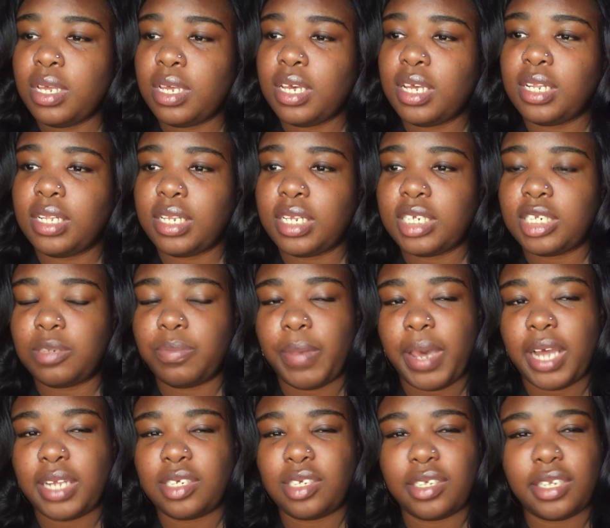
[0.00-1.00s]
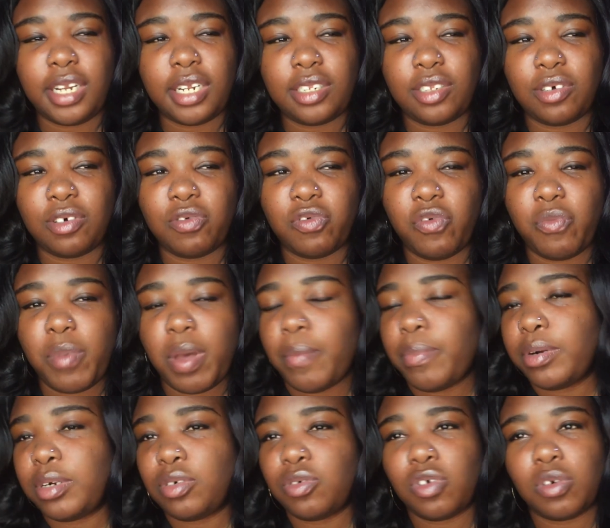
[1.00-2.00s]
in this match that I don't
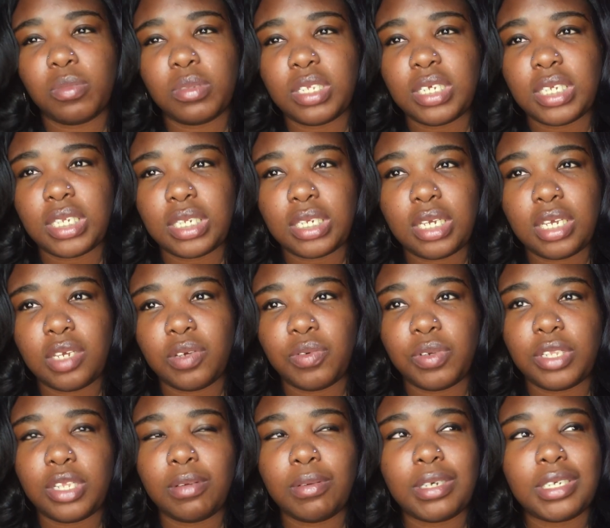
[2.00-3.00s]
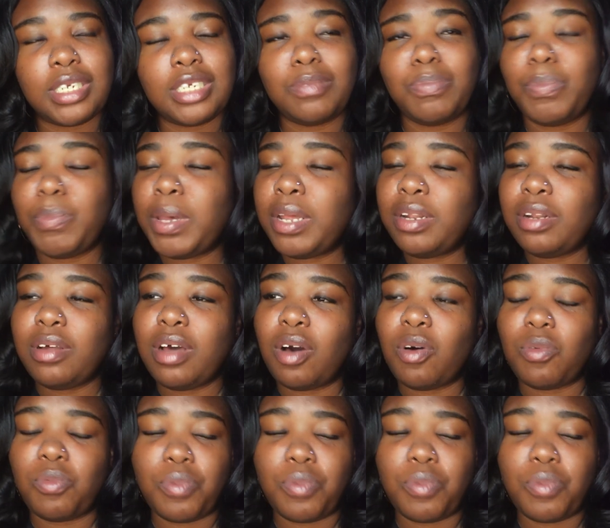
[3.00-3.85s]
remember normally seeing with them, because it's been a